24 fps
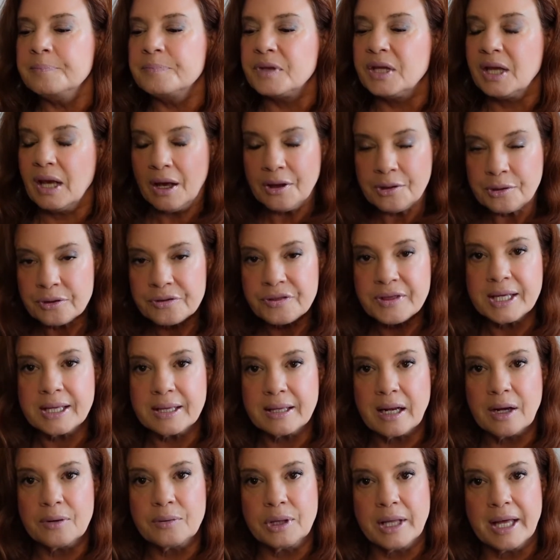The other thing
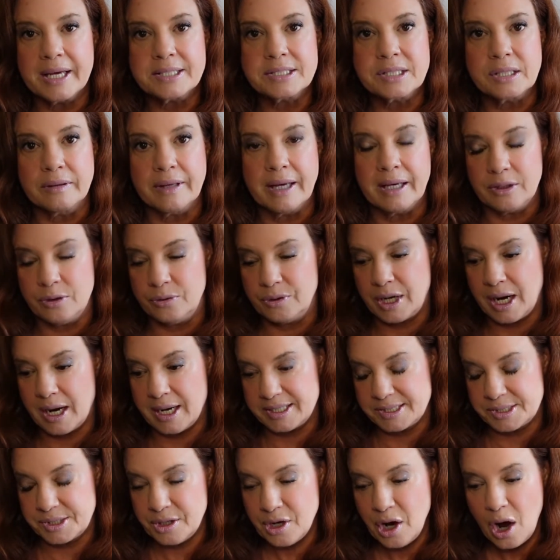that I would like to let you
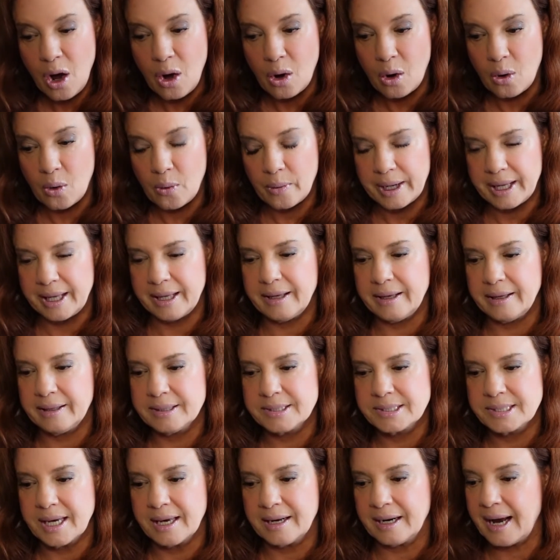guys know
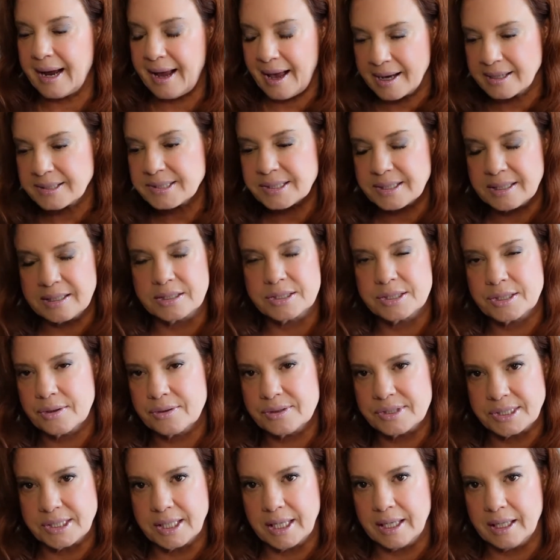is, and I asked the
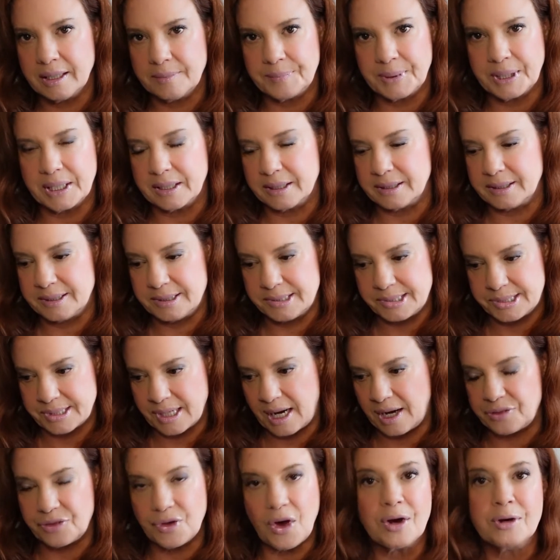associate because
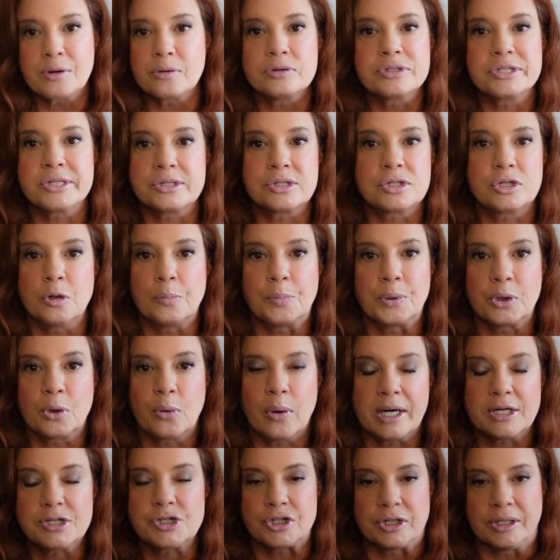I thought it was a stupid
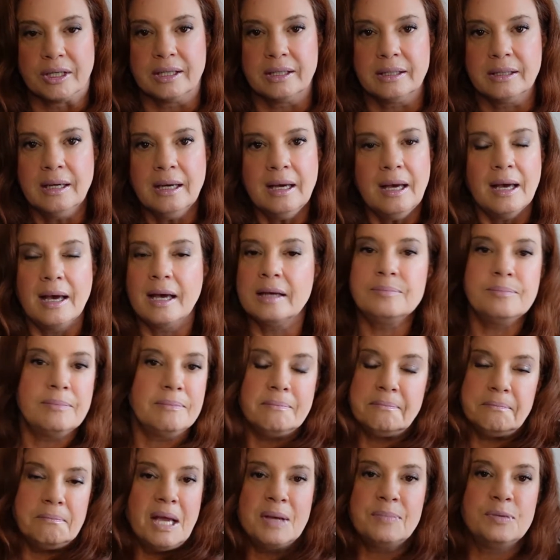question, and
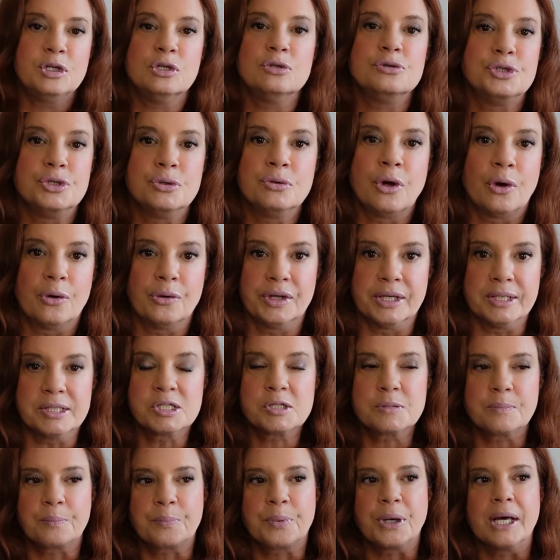maybe you do know
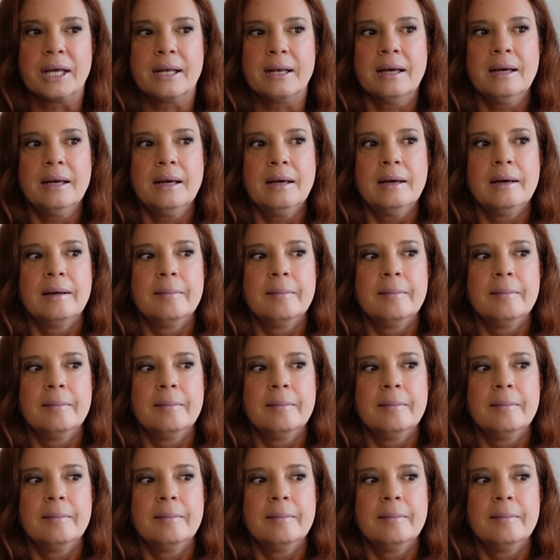this, but